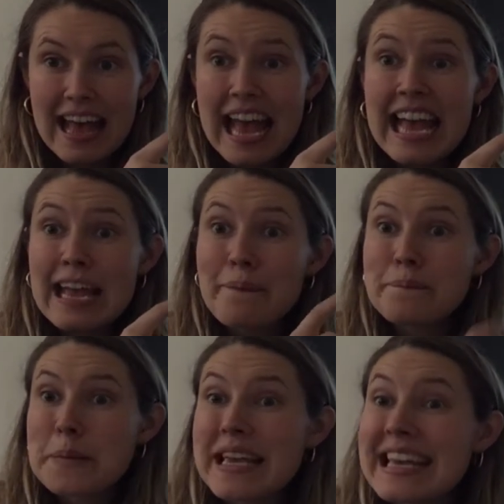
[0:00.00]

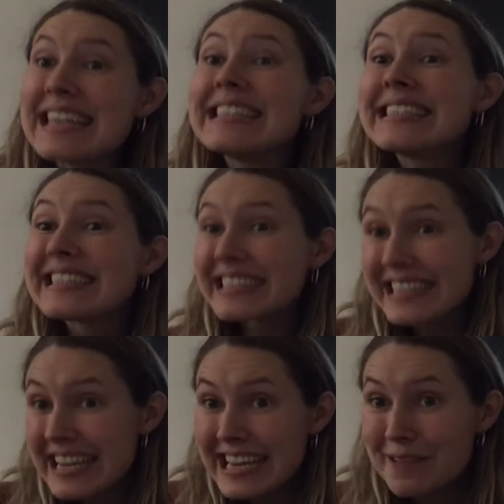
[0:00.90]
ABC
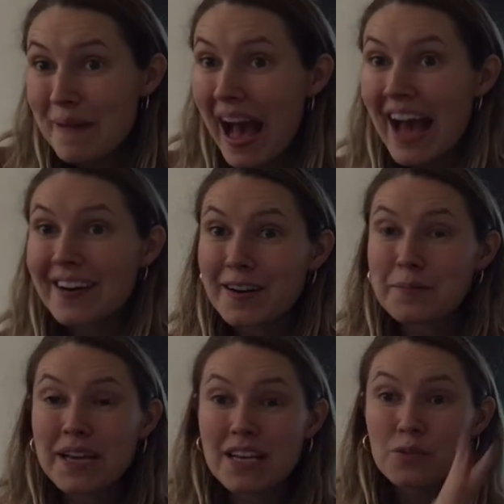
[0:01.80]
pattern
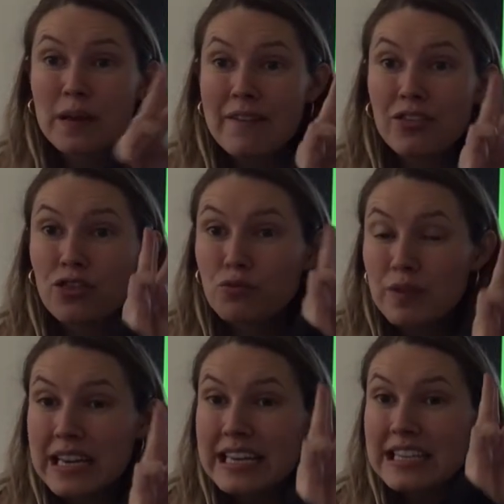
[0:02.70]
because we have
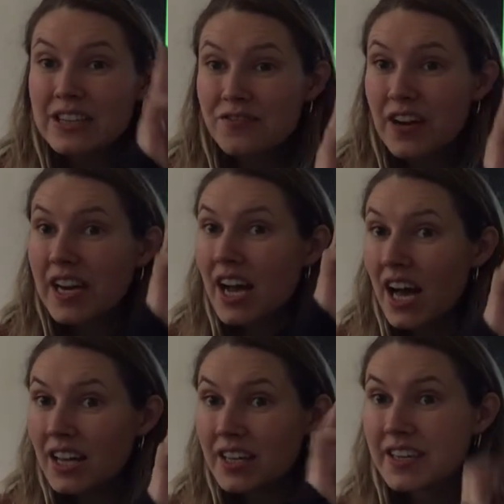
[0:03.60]
three different
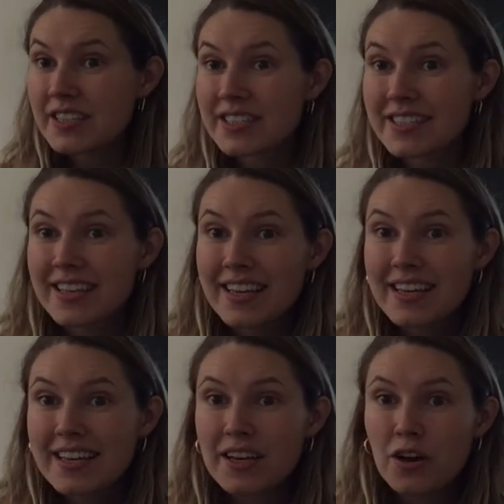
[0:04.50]
colors.
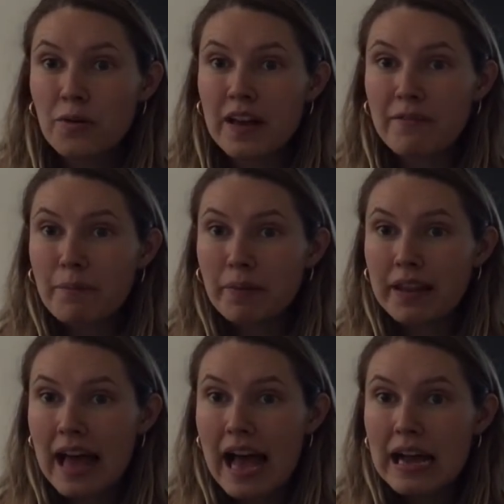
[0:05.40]
We have
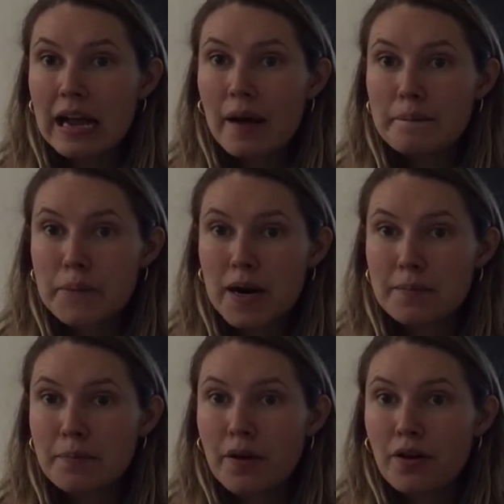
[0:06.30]
black,
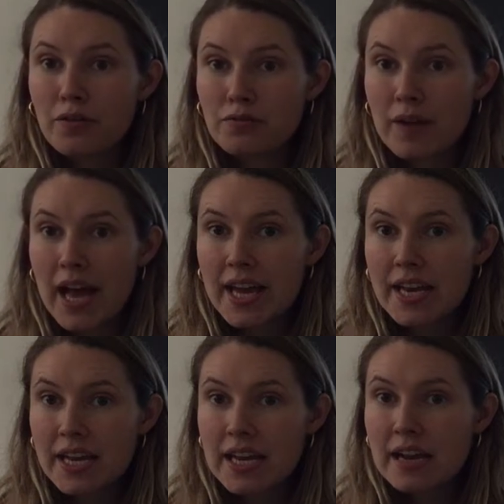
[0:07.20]
purple, red.
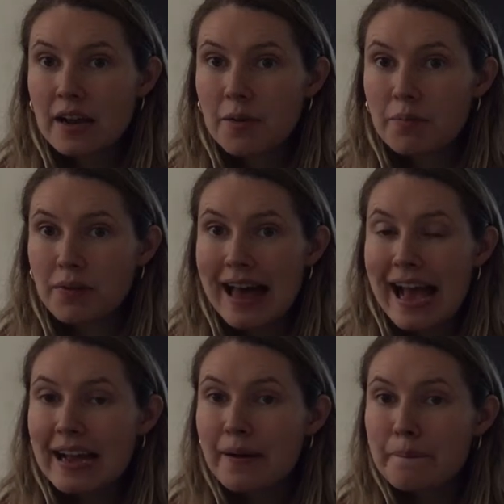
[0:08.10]

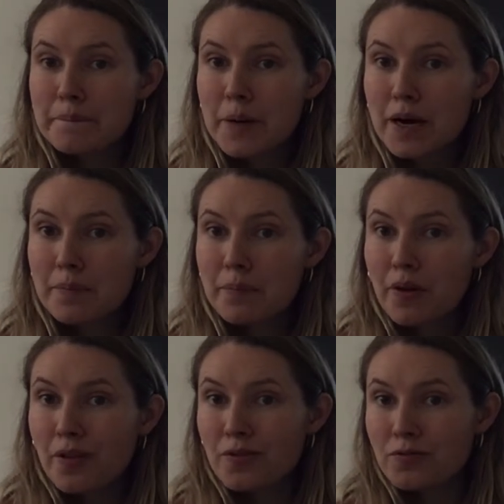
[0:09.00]
Black,
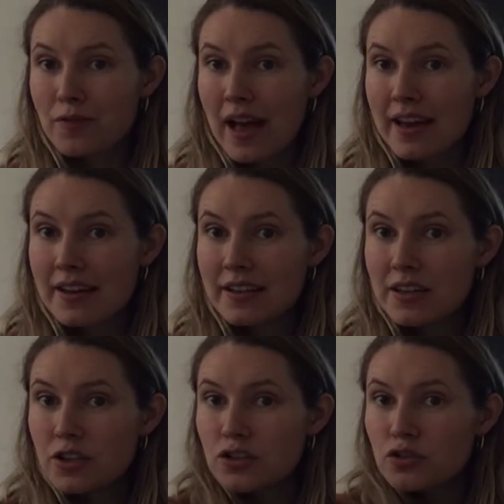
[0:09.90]
purple, red.
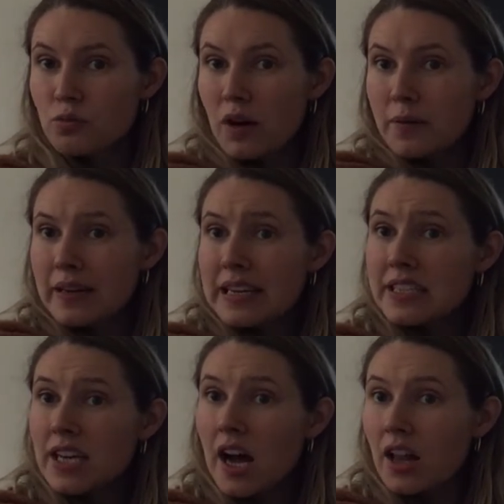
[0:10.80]
So what do
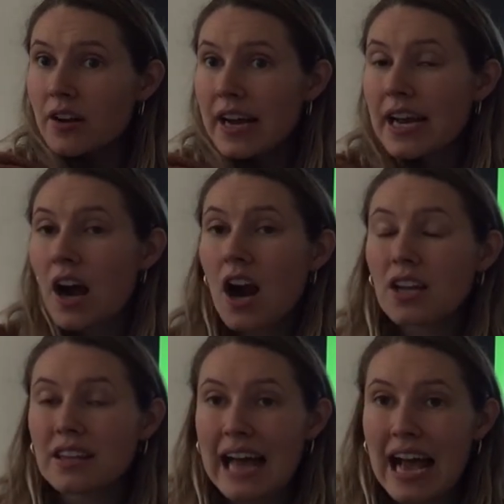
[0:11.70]
we need to color in our
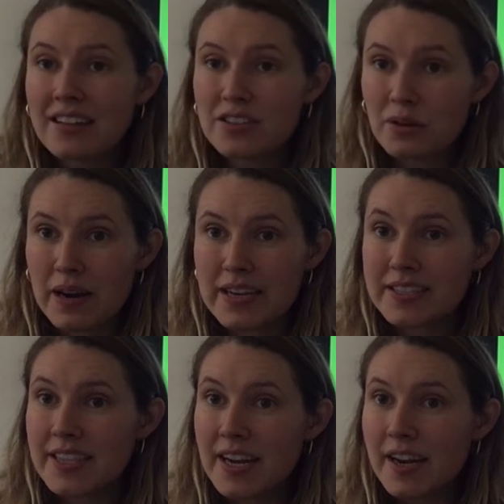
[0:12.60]
last squares
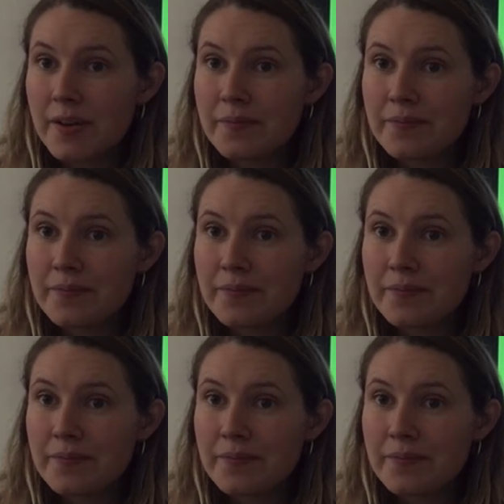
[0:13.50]
here?